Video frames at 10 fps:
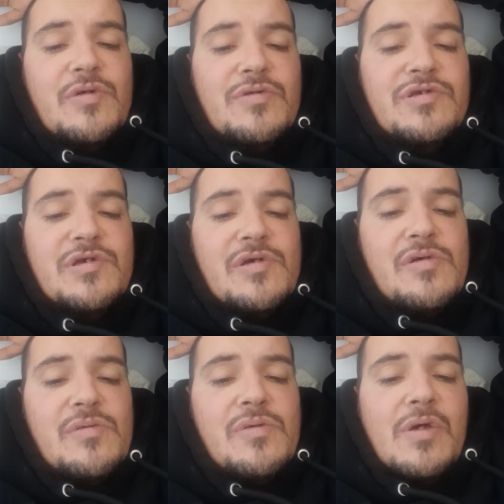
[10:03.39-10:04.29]
you
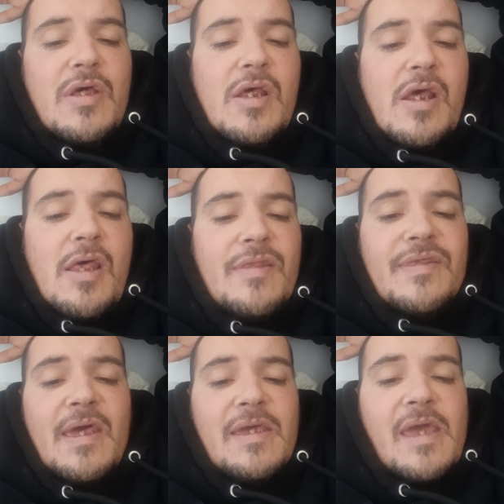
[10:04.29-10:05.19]
to
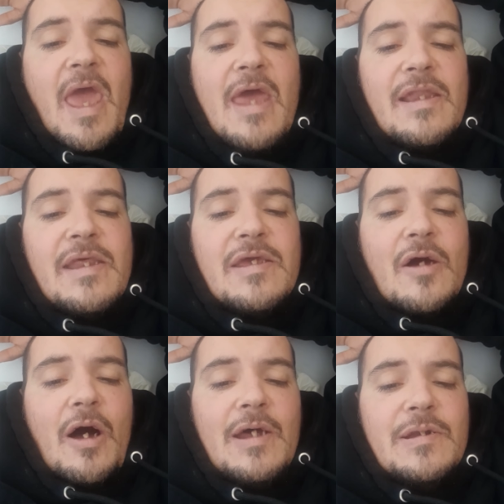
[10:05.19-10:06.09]
think any
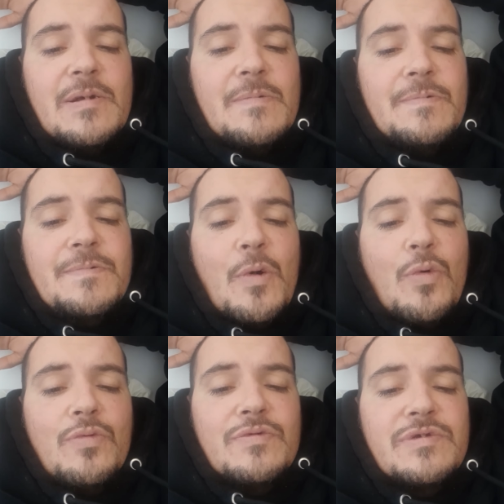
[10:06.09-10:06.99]
kind of
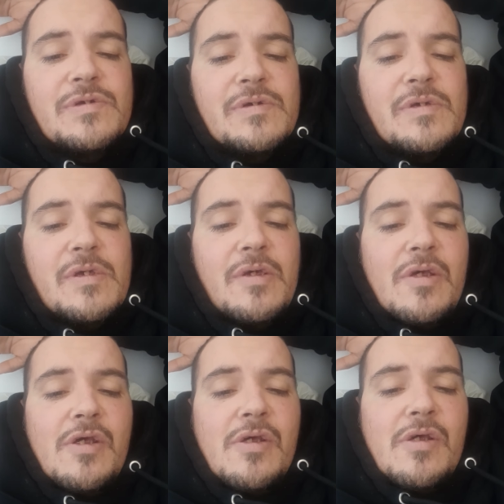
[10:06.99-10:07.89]
thought.
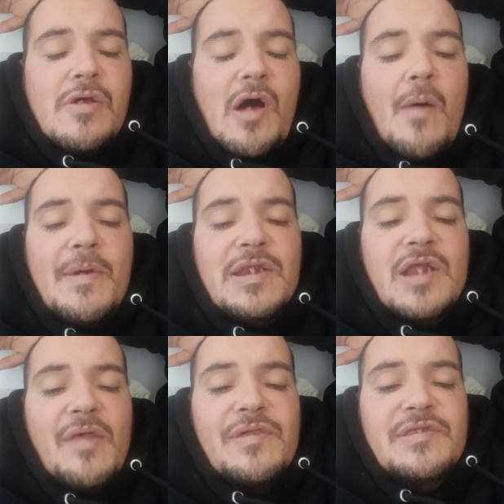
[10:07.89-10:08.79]
I mean,
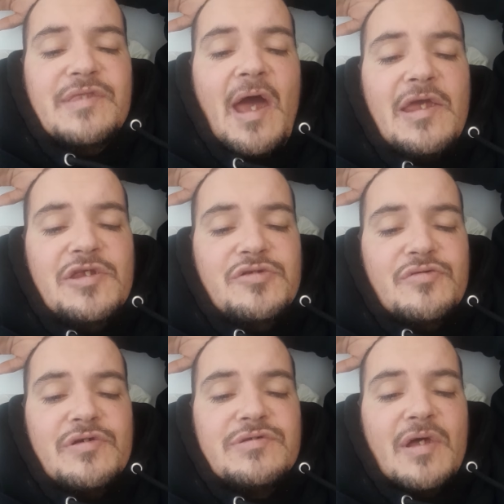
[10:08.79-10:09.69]
nothing
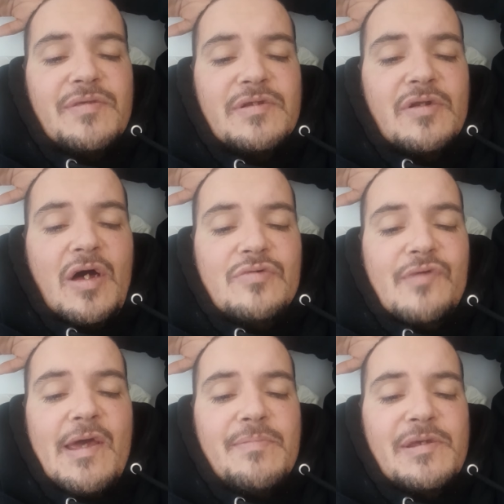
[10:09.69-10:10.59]
dangerous, nothing like
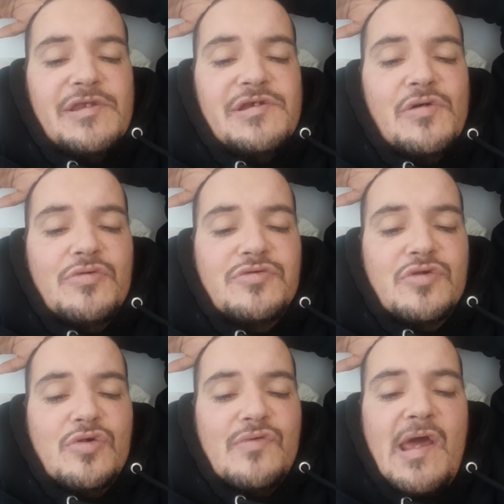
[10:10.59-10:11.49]
raping children
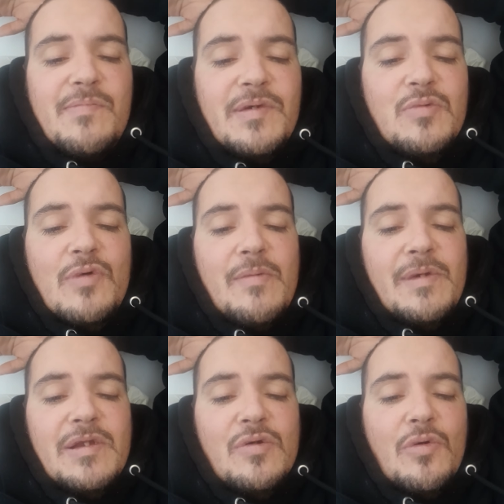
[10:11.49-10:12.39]
or raping
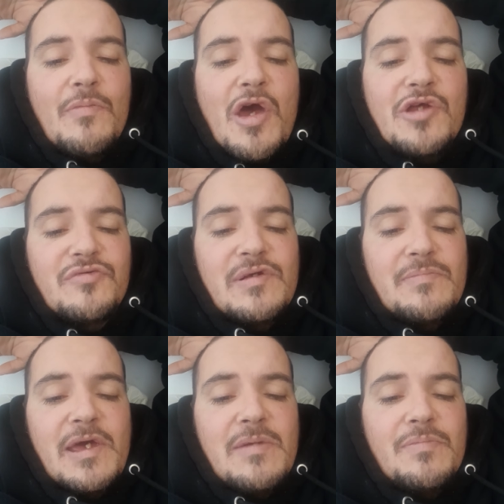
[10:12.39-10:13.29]
women or
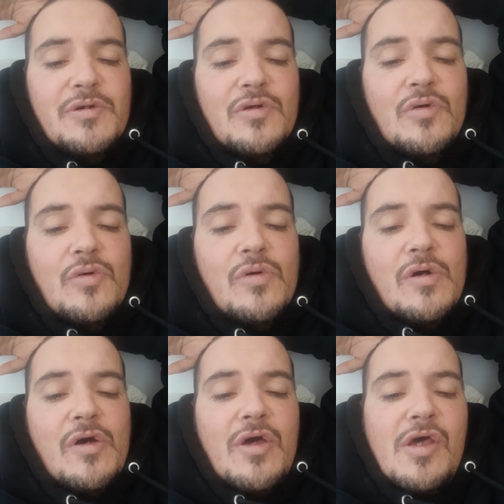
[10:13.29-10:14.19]
murdering people or,
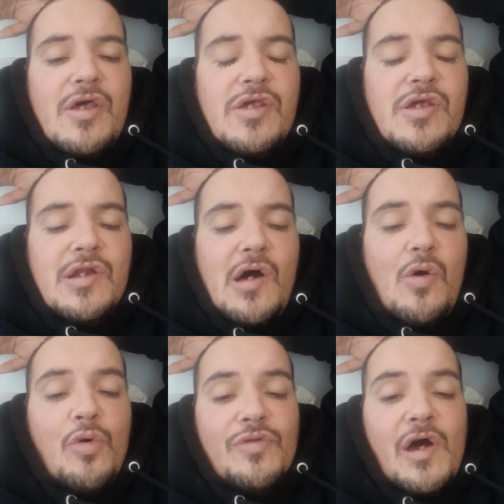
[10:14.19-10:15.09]
you know,
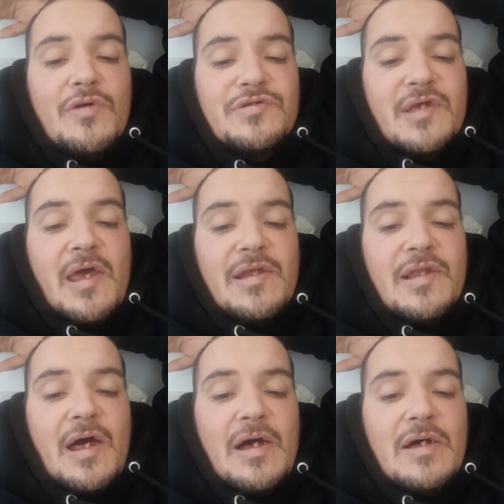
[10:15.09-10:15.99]
although saying
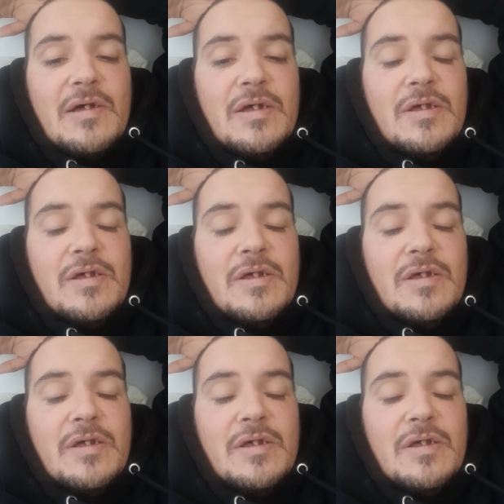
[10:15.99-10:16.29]
that